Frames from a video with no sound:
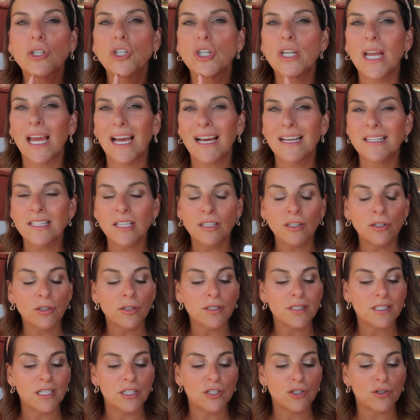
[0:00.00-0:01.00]
She has a
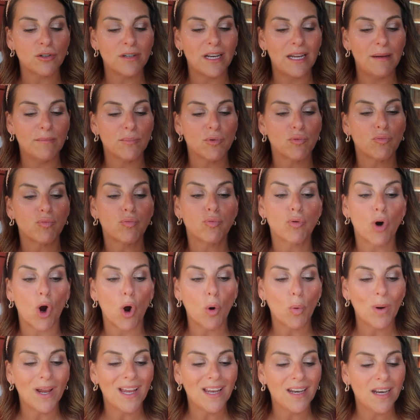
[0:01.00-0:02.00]
little sister named
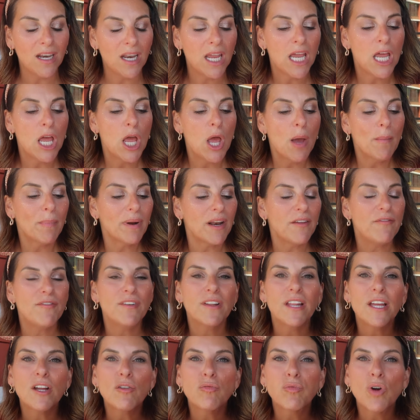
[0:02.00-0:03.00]
Rowan, but I
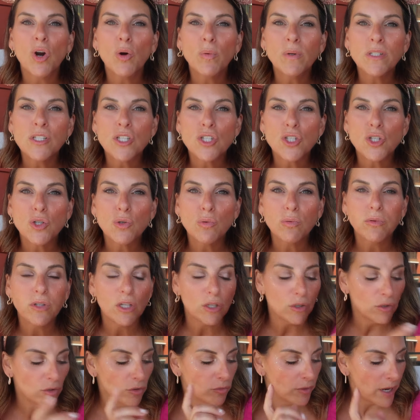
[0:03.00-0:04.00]
feel like Rowan's too
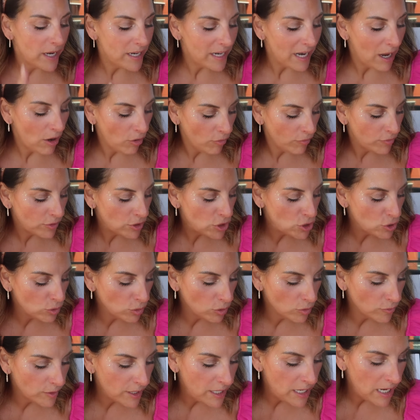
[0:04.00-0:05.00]
little right now for
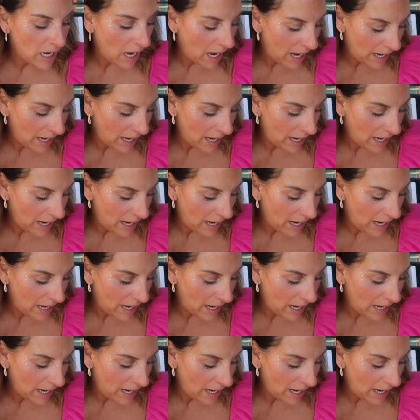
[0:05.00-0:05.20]
jewelry.